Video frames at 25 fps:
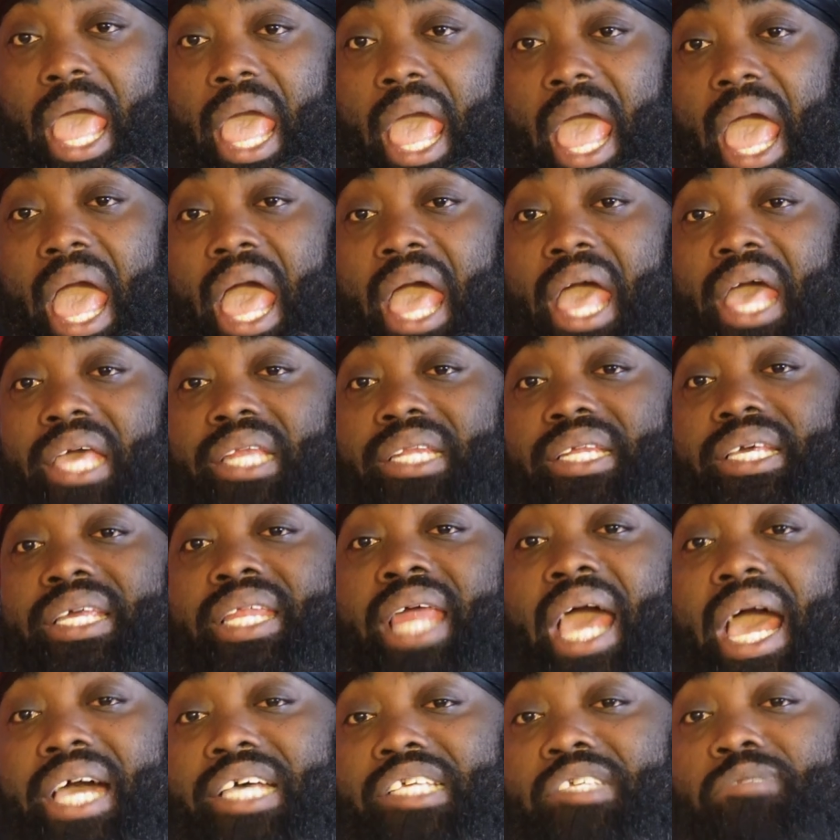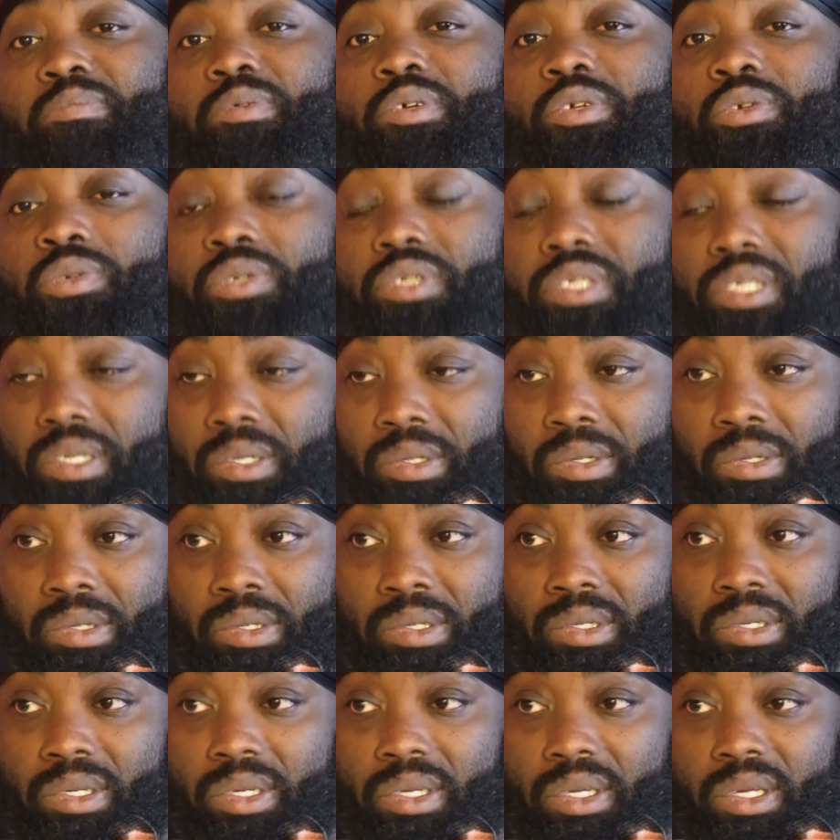and it has produced a
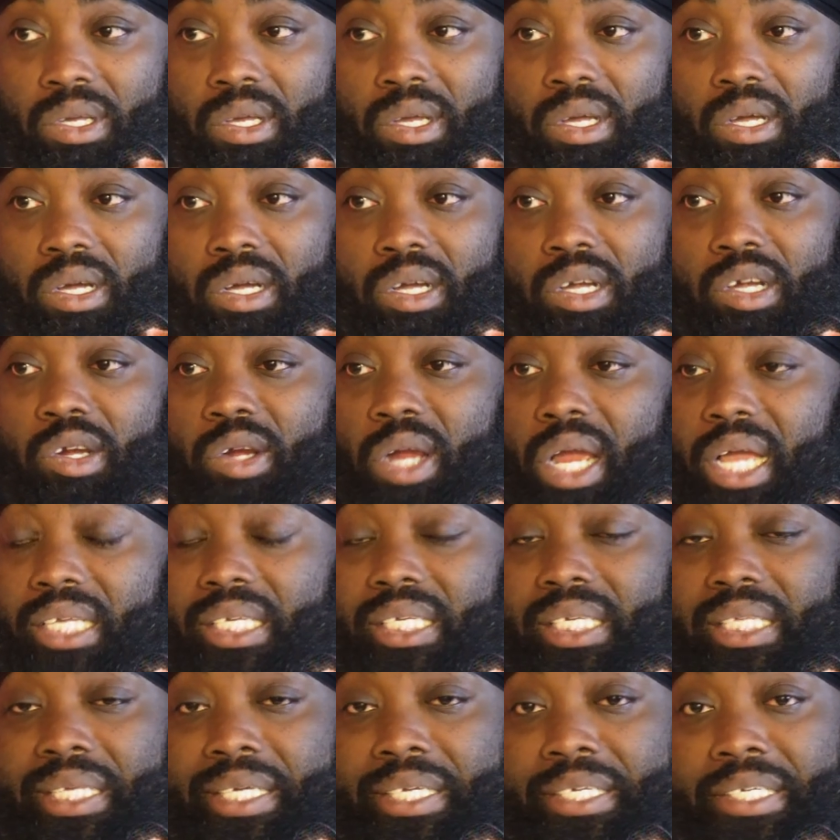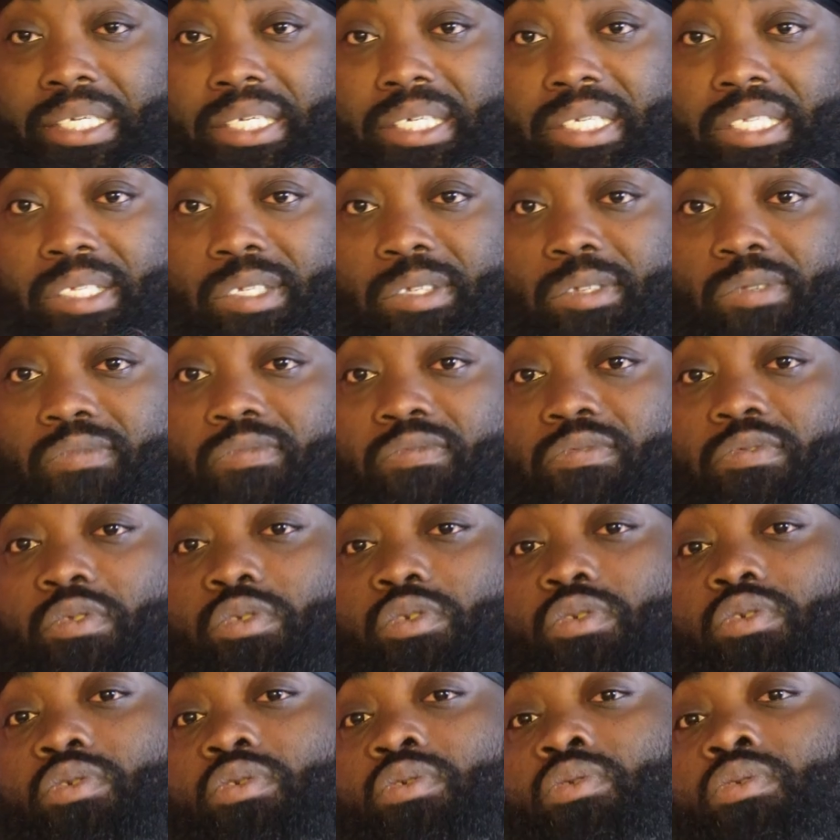goal. Congratulations
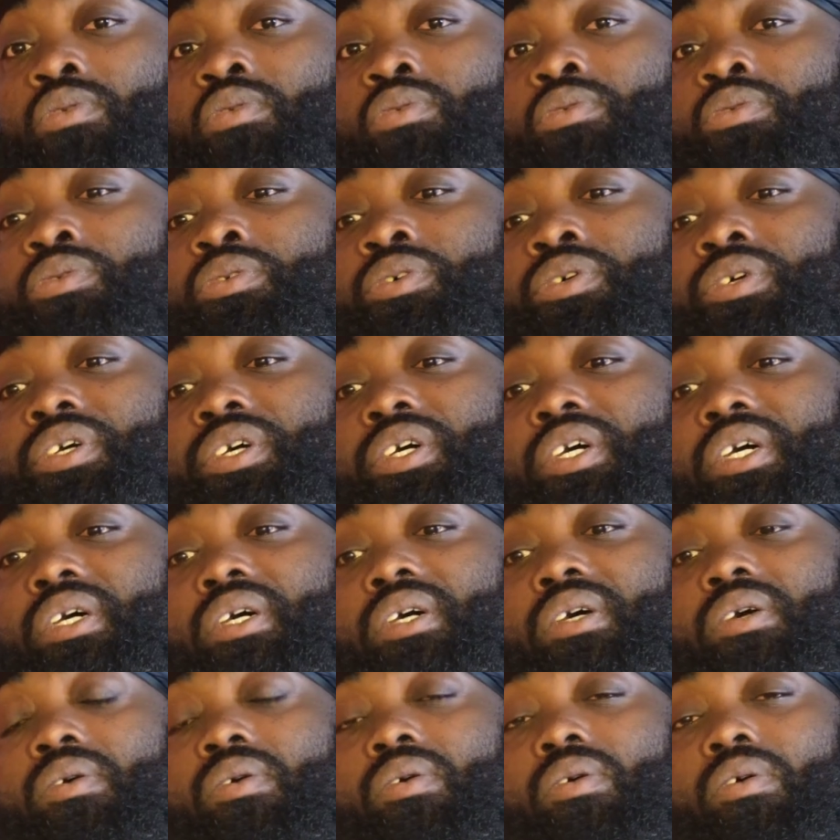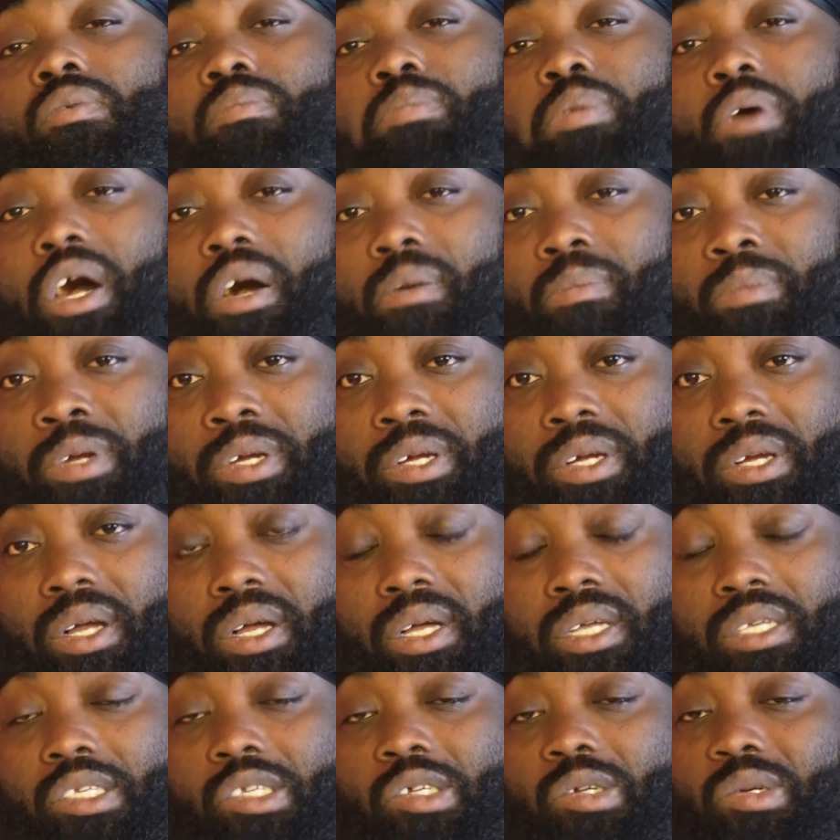to Cole Palme
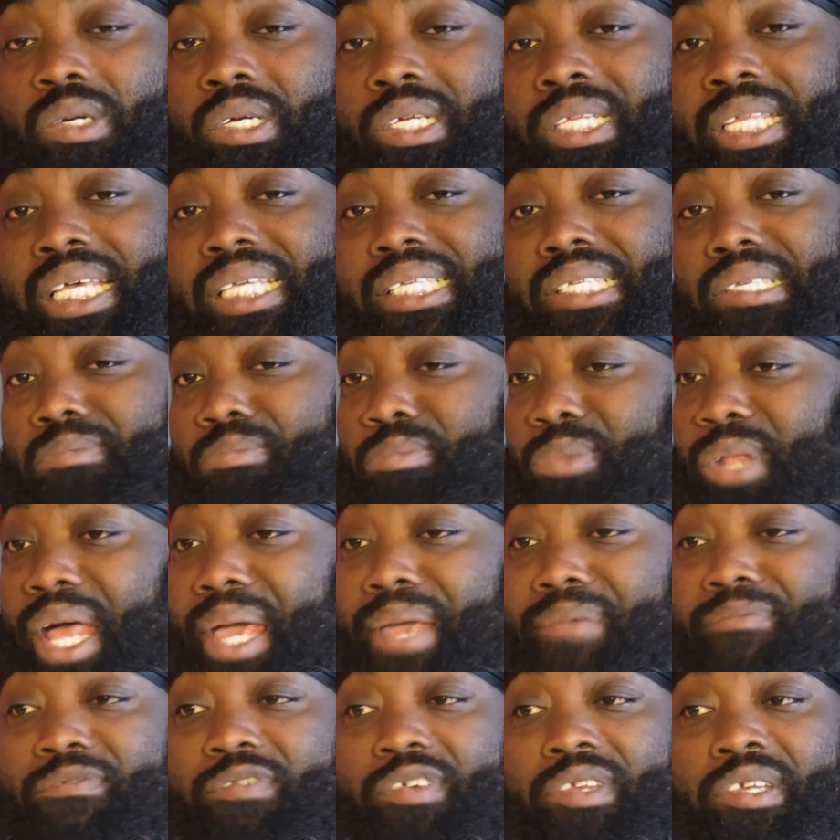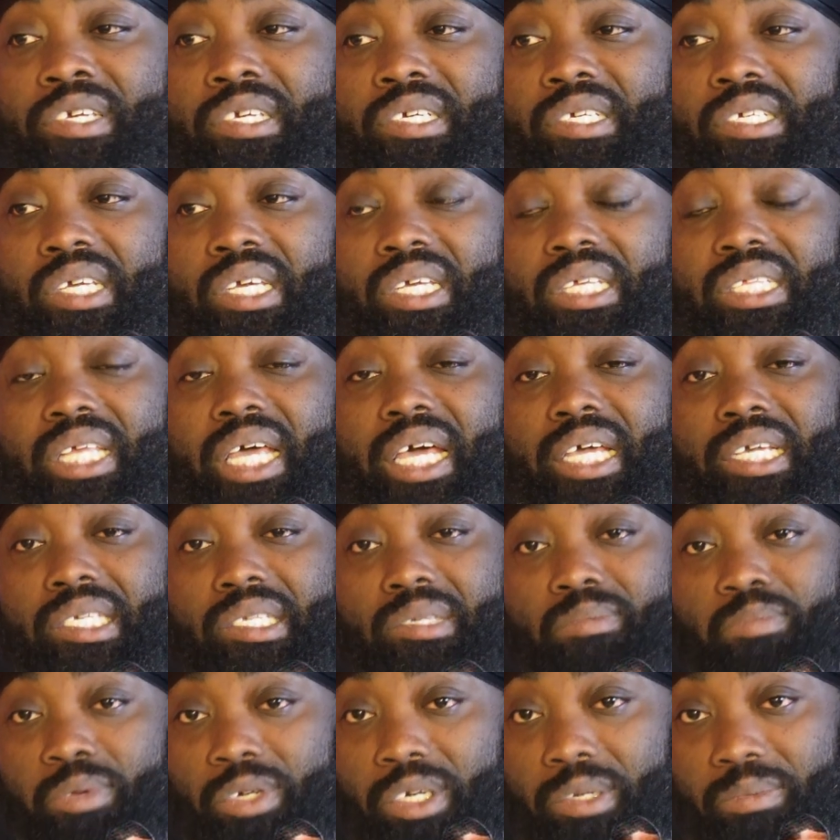on scoring that sublime finish to
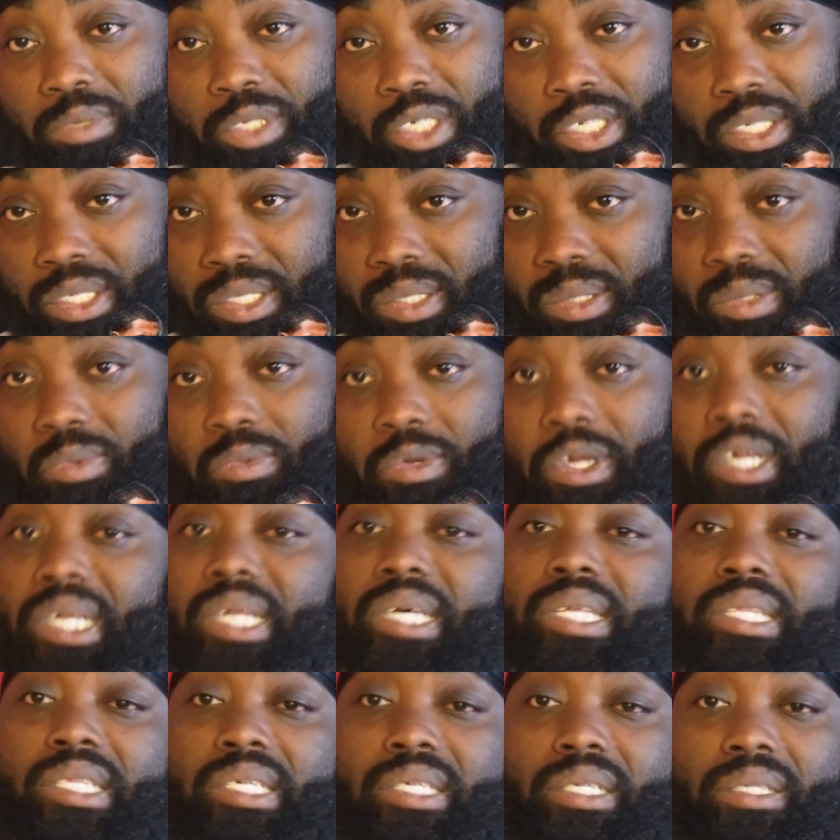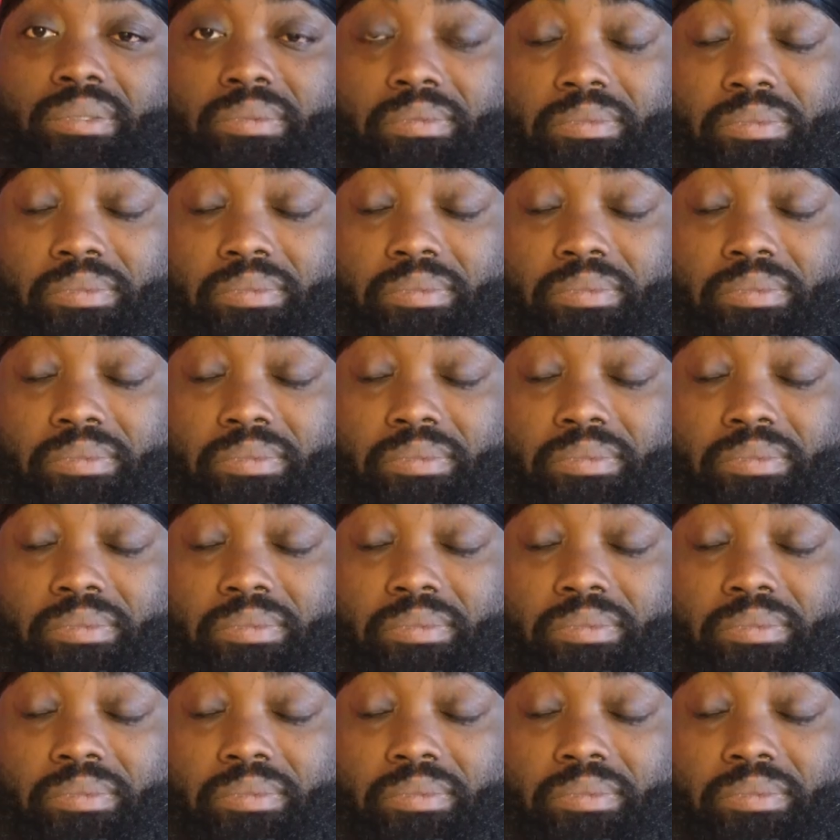actually put up Chelsea 1-0.